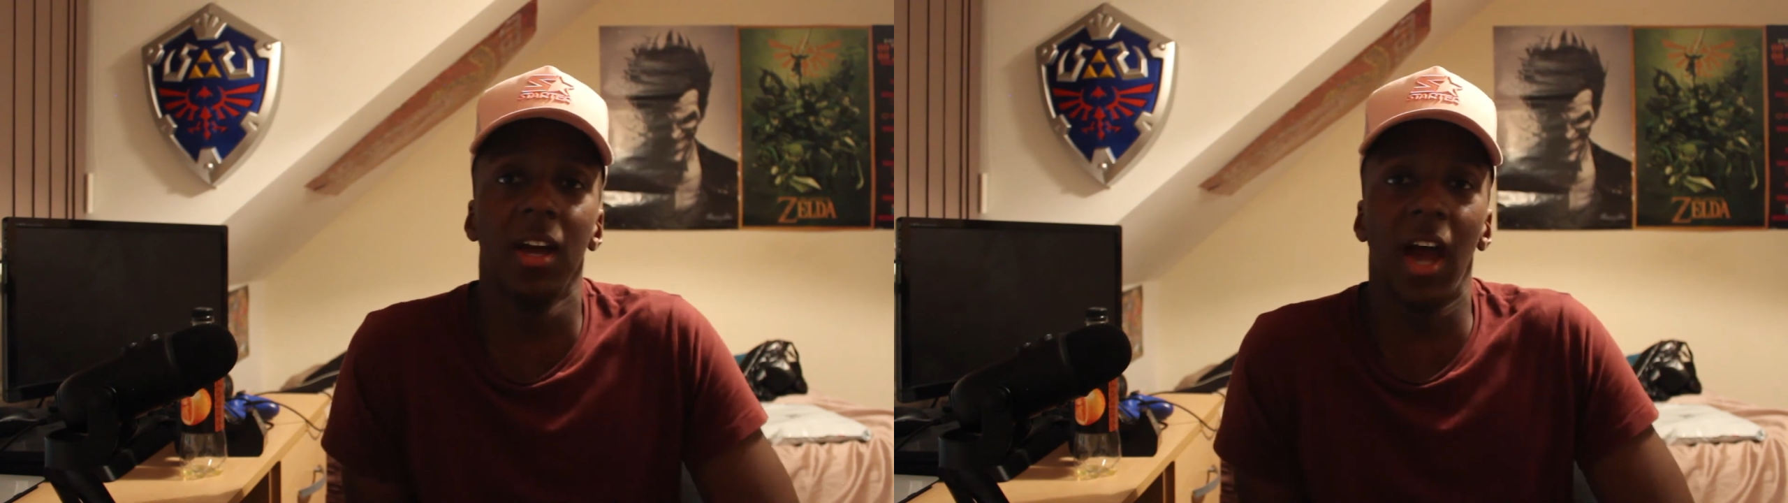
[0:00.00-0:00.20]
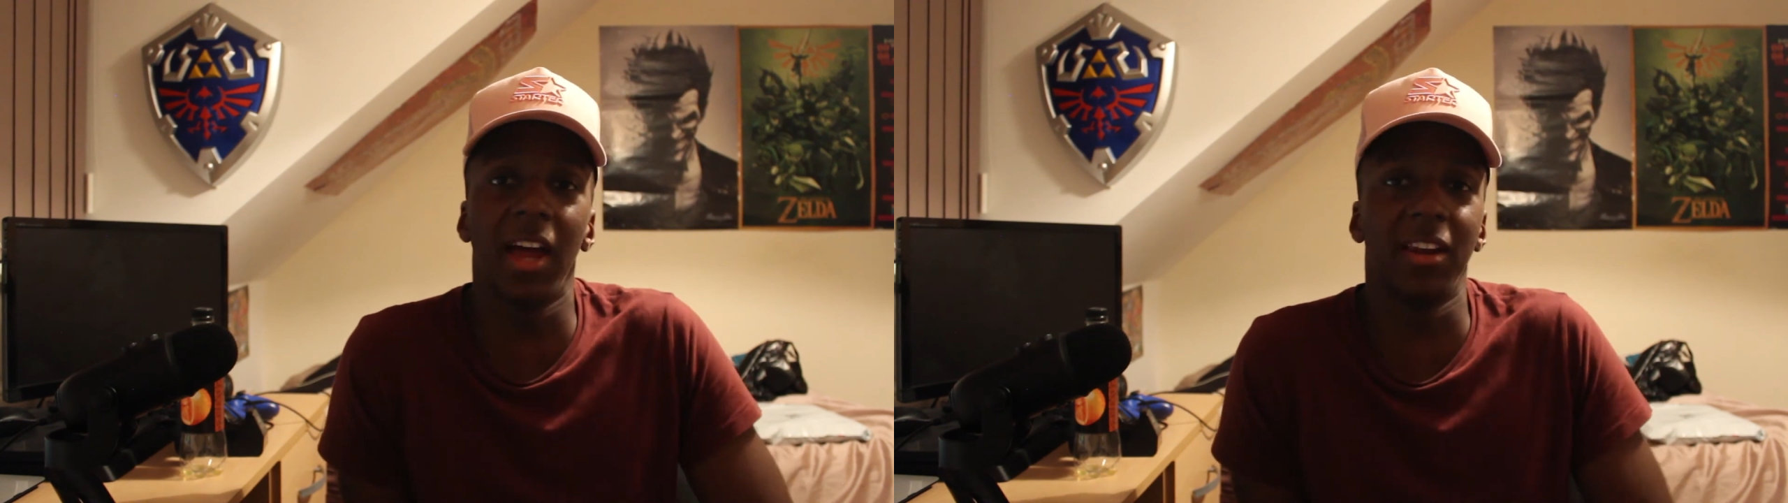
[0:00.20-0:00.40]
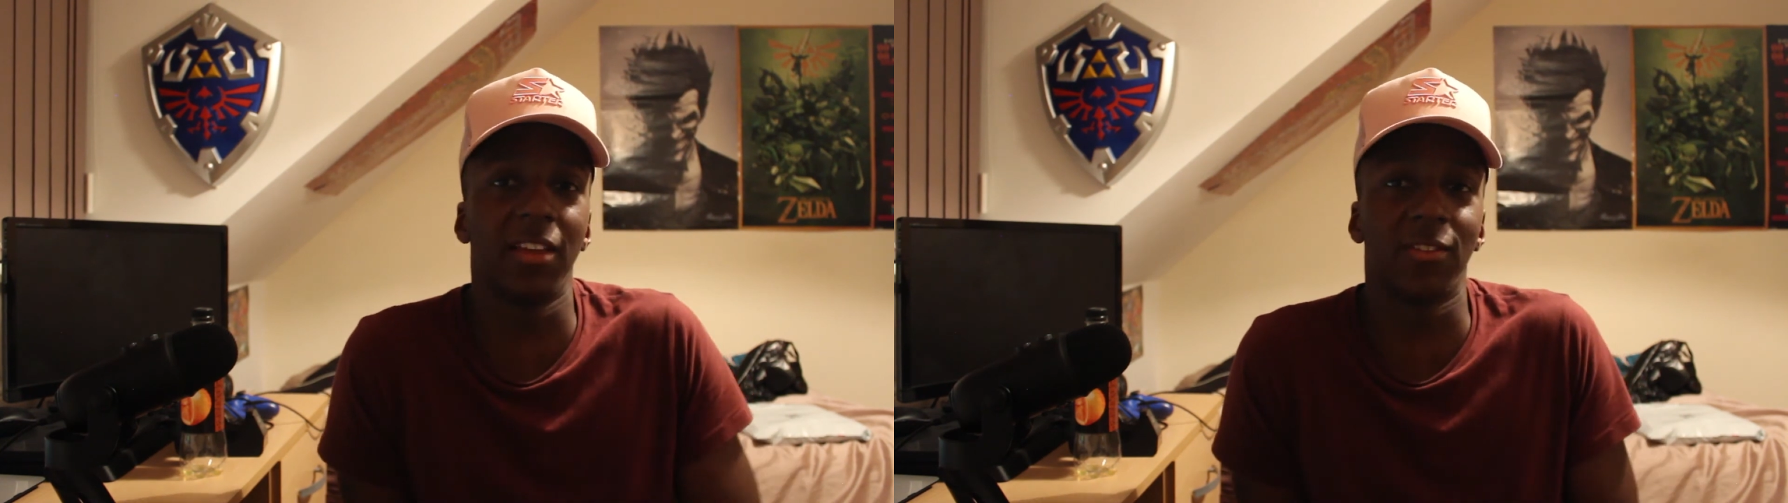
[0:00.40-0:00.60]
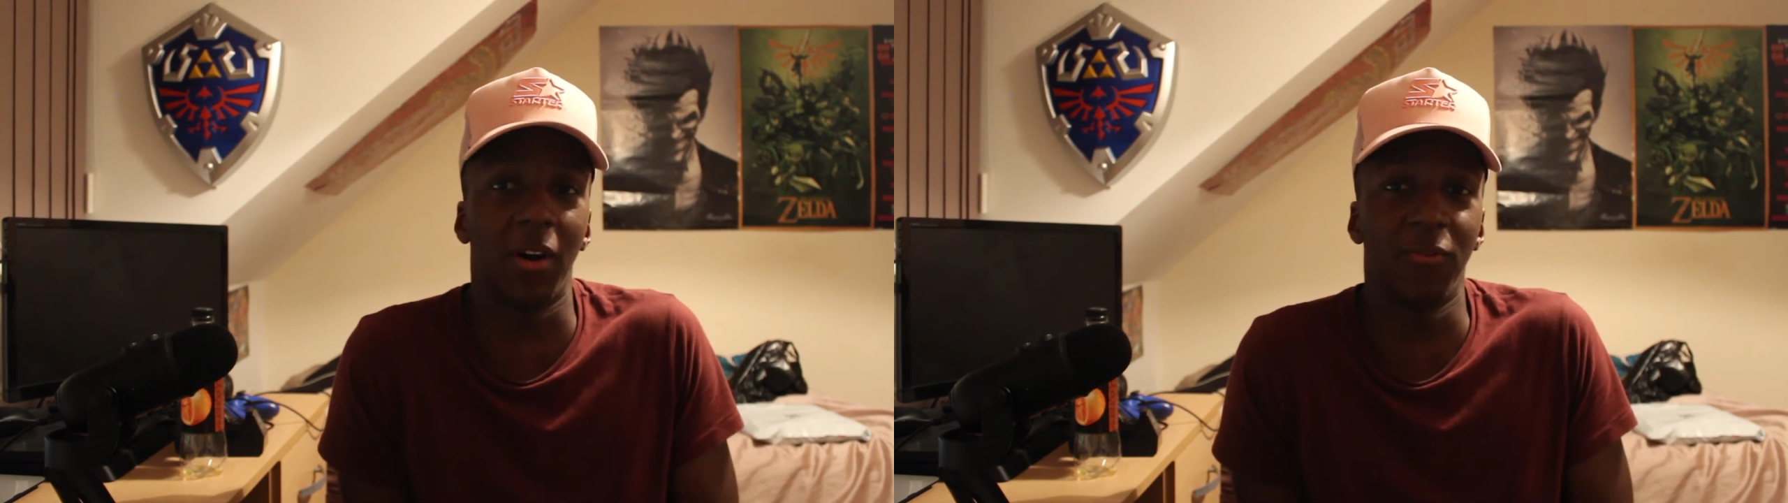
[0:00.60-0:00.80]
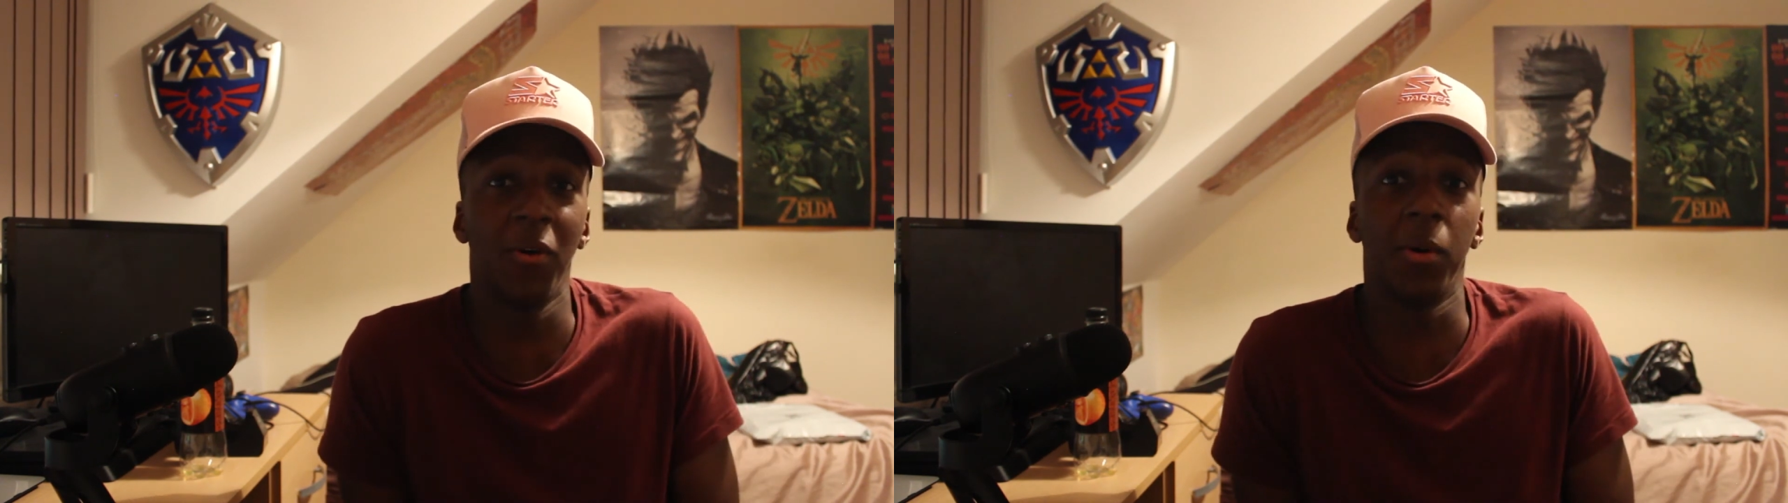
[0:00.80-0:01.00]
And
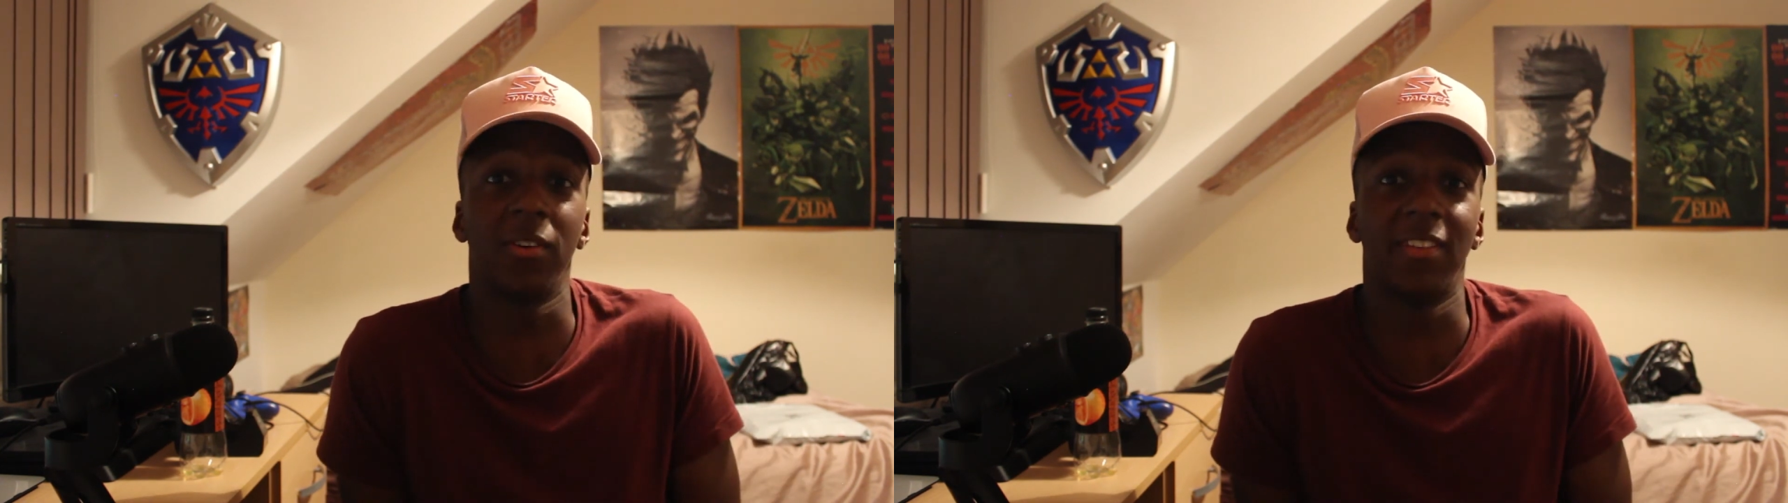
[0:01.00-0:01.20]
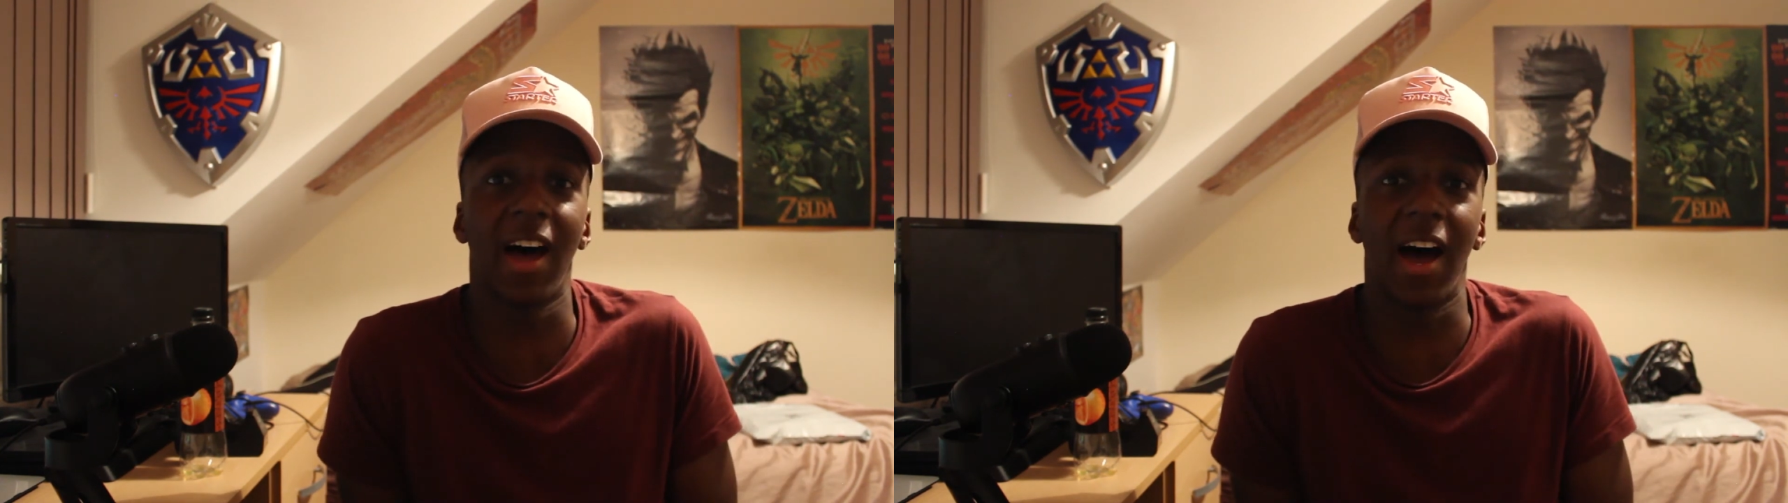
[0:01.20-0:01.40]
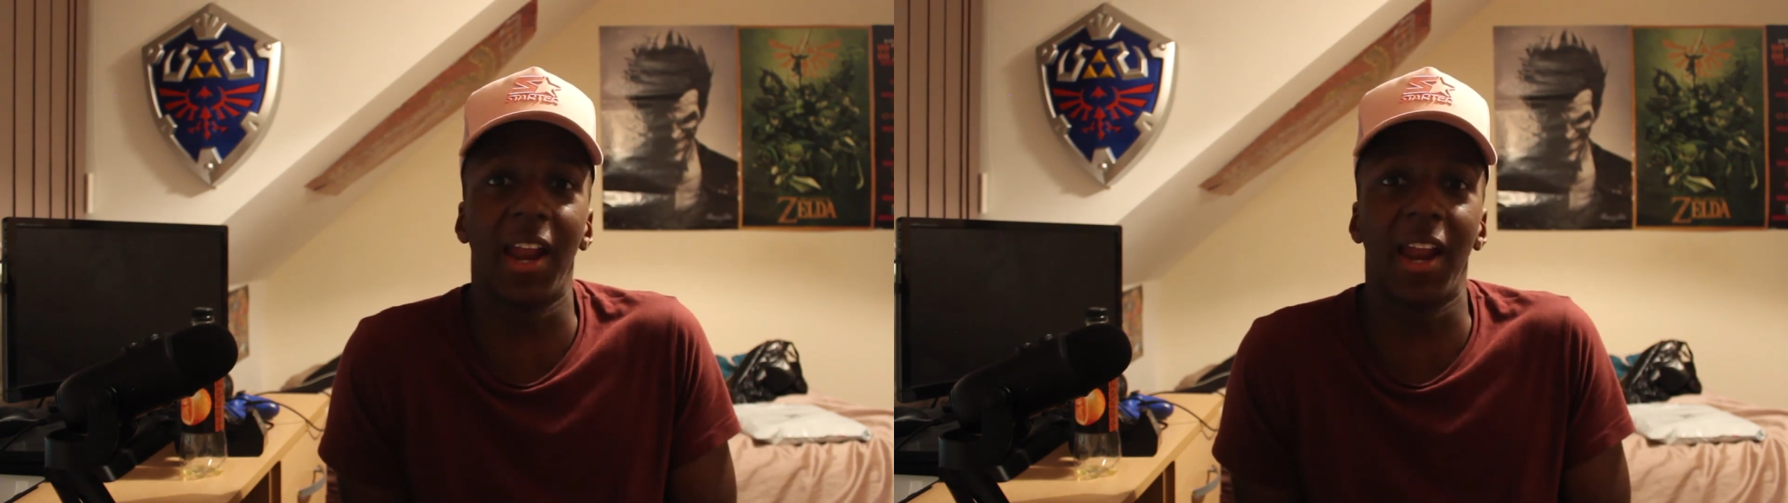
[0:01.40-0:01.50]
so I thought it was that,